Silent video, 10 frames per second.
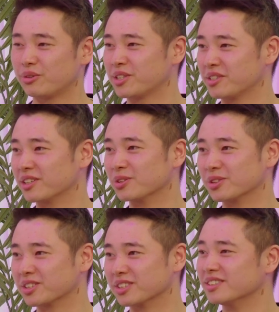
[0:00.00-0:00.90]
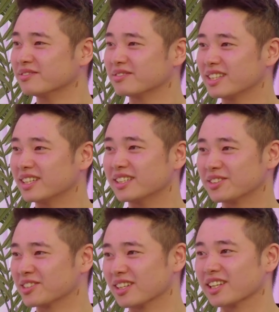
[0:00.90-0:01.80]
register the auction,
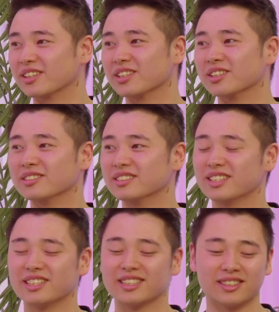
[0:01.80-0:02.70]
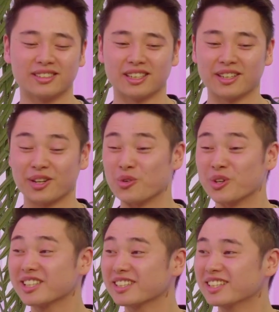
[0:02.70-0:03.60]
just to let you know. And then I
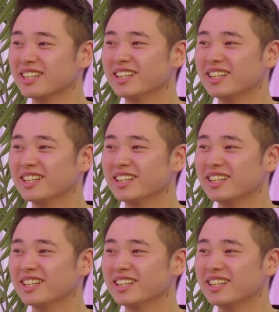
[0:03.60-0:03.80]
won it.